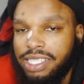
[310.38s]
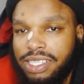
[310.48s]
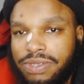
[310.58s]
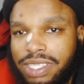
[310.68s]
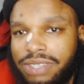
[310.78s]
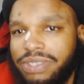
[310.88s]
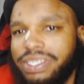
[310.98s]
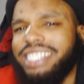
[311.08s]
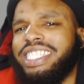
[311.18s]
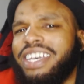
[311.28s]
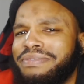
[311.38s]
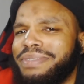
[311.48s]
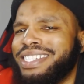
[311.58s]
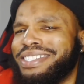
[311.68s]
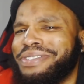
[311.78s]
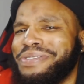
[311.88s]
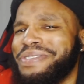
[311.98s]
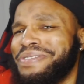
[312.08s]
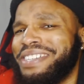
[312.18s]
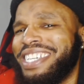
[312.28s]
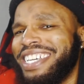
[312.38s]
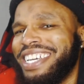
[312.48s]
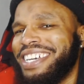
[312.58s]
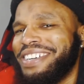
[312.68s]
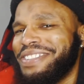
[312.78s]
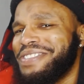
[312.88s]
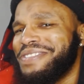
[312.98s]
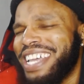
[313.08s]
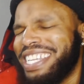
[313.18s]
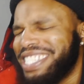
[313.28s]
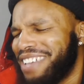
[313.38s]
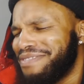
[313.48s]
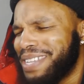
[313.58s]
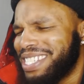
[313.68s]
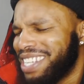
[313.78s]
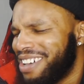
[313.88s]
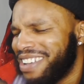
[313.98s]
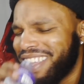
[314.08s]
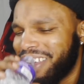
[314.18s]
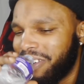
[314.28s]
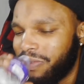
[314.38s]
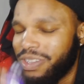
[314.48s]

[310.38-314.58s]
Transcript: What's over here? Seven minutes? Oh, oh, we had seven minutes alone here.